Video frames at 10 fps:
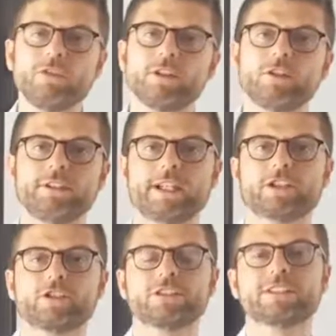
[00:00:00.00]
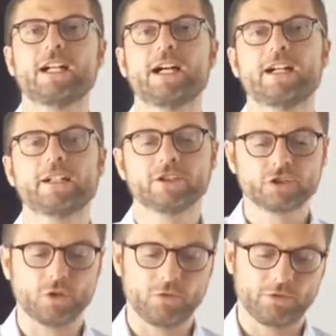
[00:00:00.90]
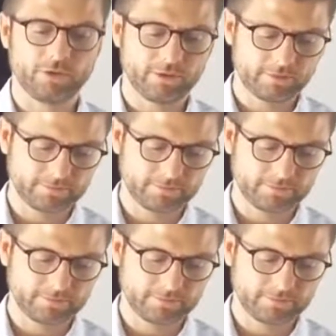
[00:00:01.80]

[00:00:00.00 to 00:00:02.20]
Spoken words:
all the connections are shown.